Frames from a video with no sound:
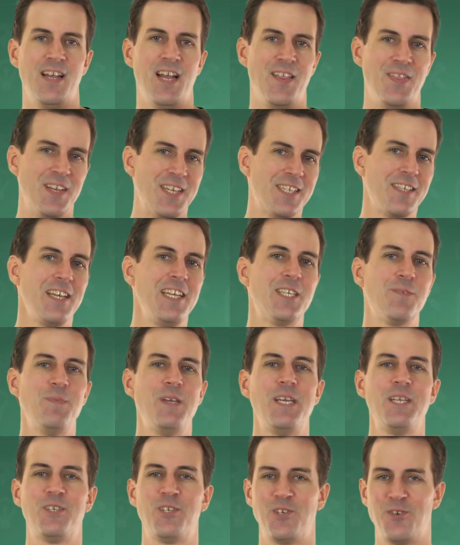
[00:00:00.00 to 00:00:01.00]
And this leads
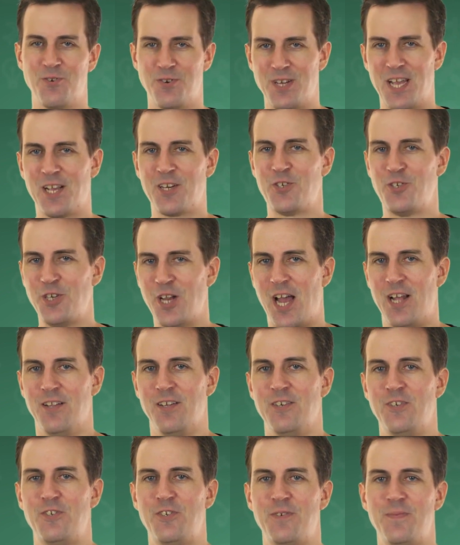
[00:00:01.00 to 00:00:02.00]
me to your next
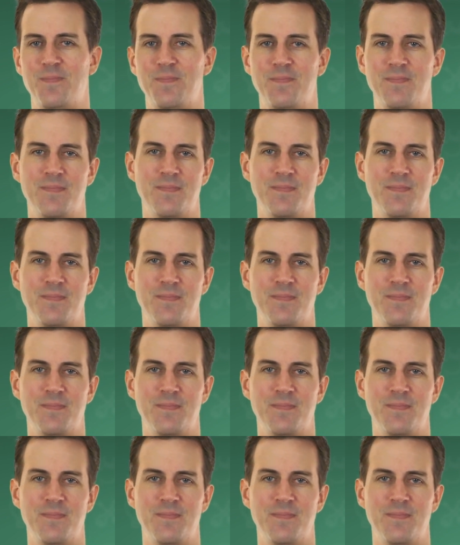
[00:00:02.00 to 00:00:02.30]
challenge.